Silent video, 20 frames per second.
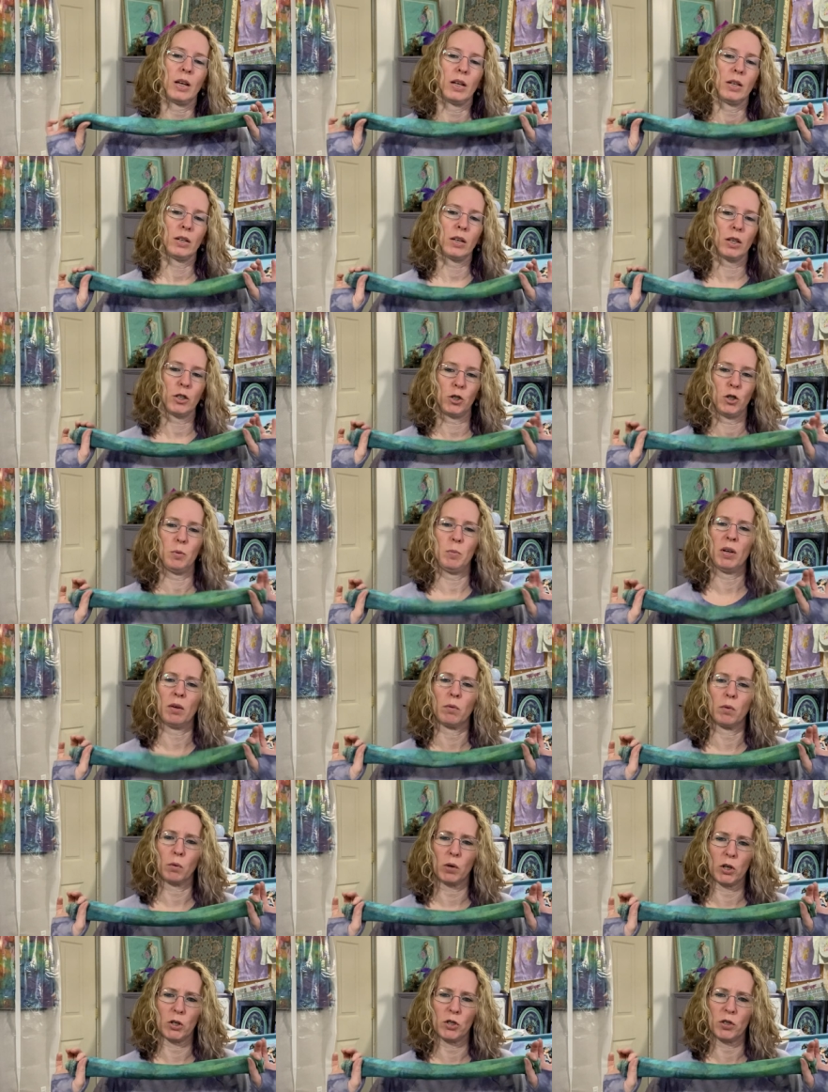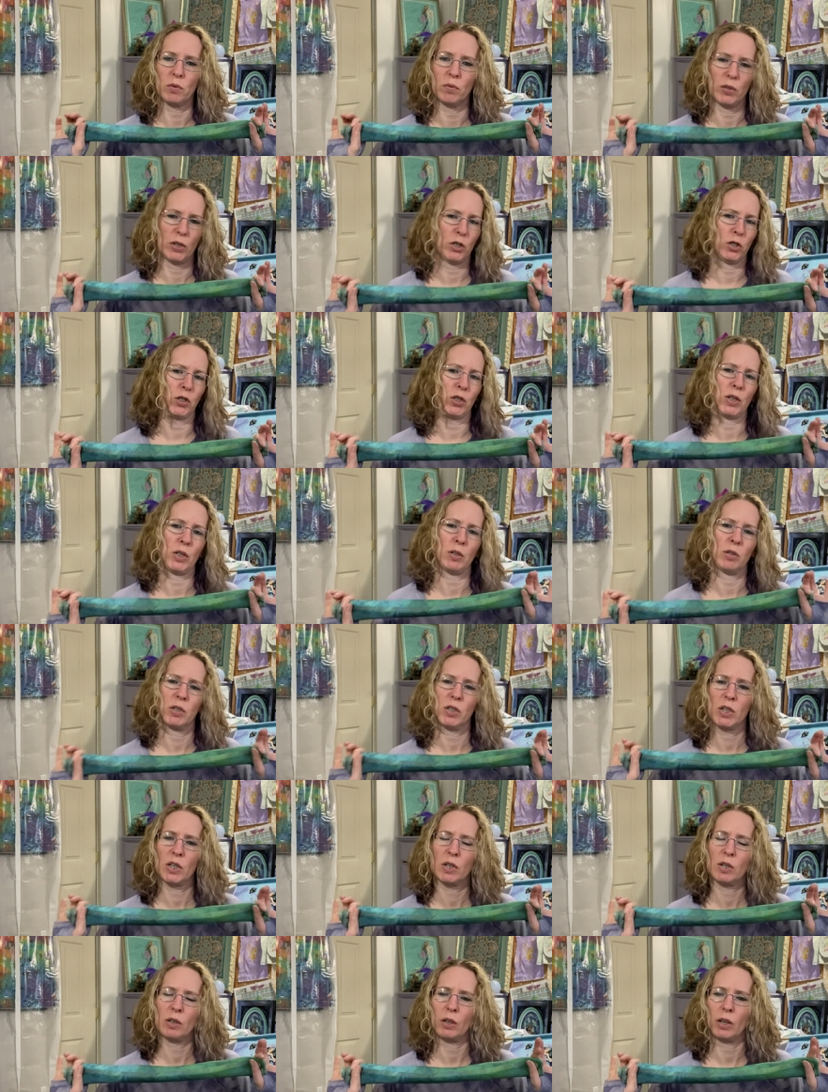not in too big of a rush to finish
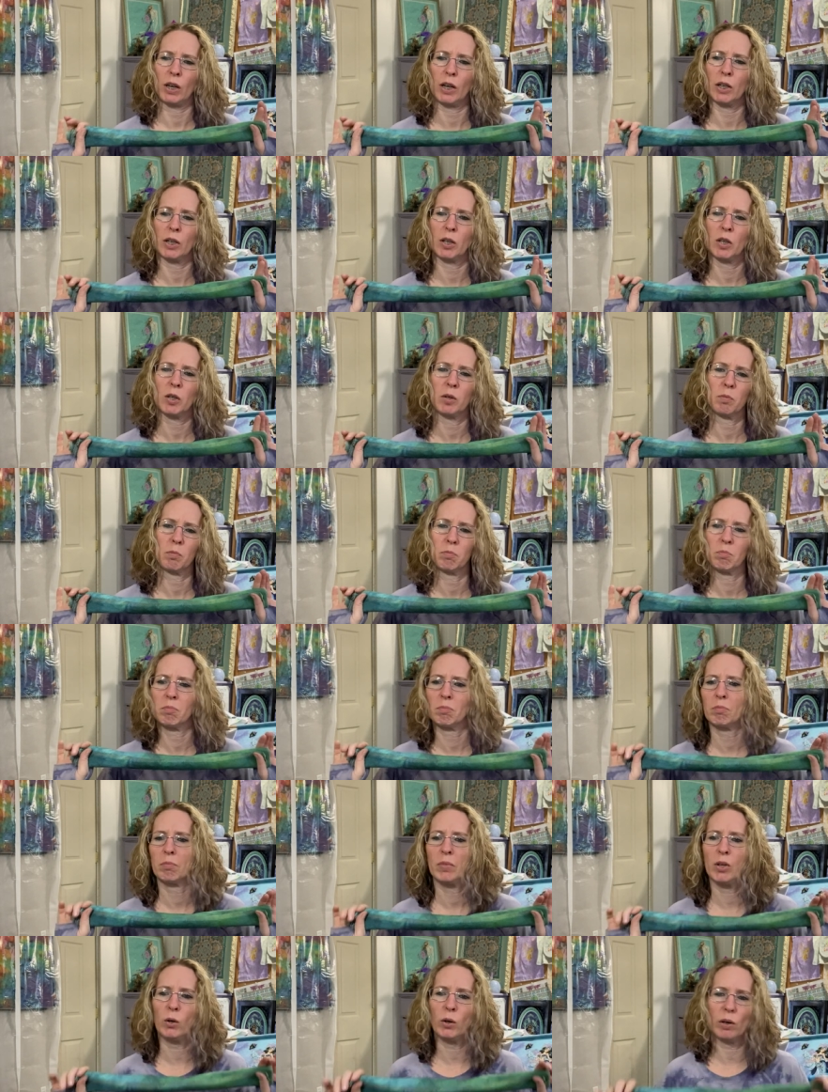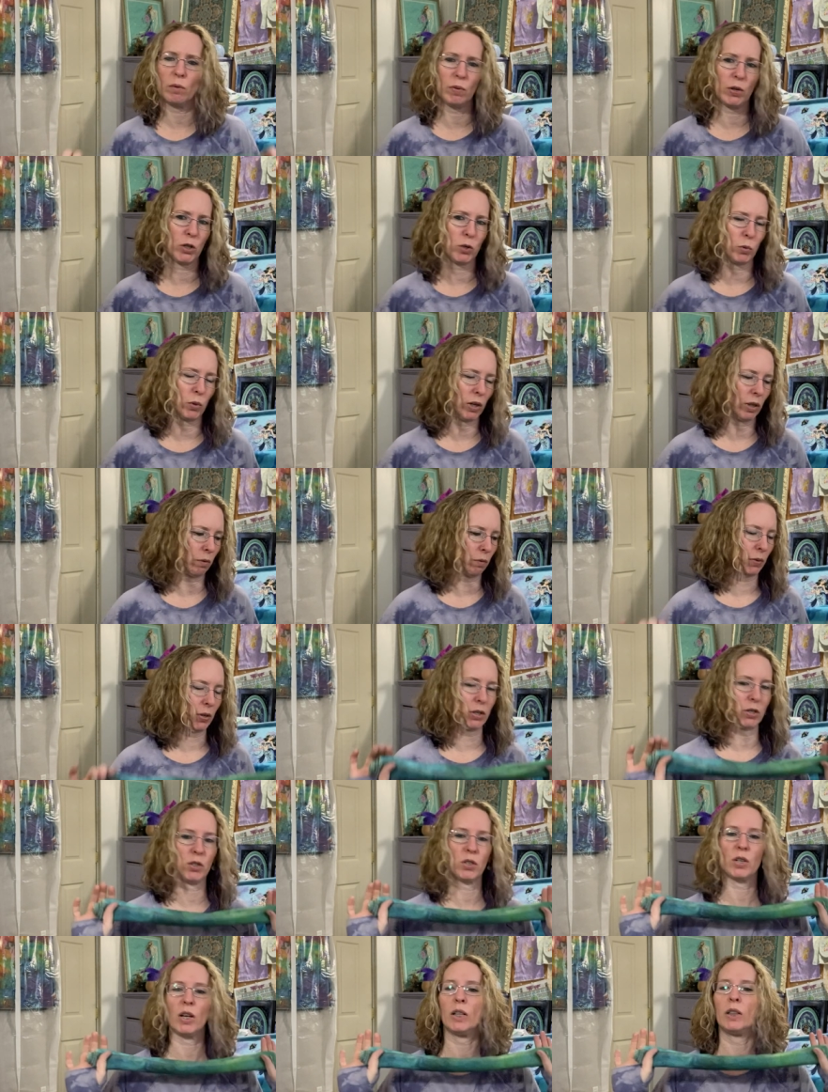this. Like, it'll get finished when it get
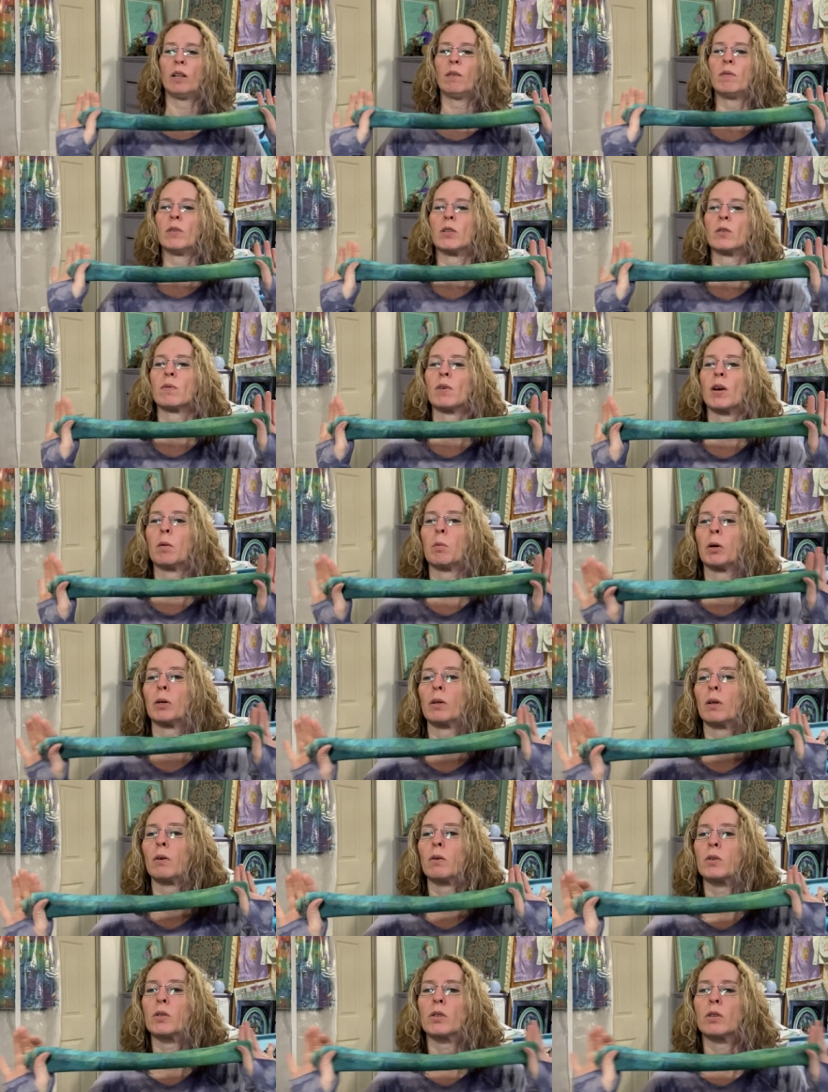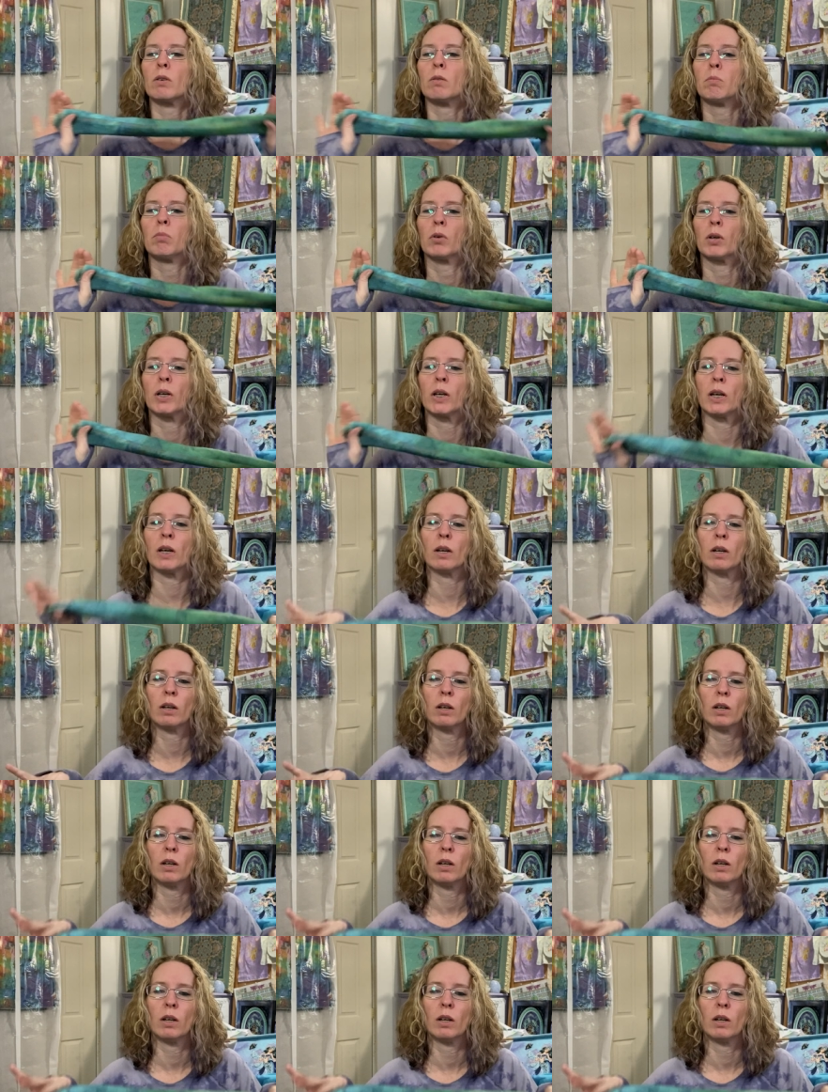finished. I love this fabric though. It's so pretty.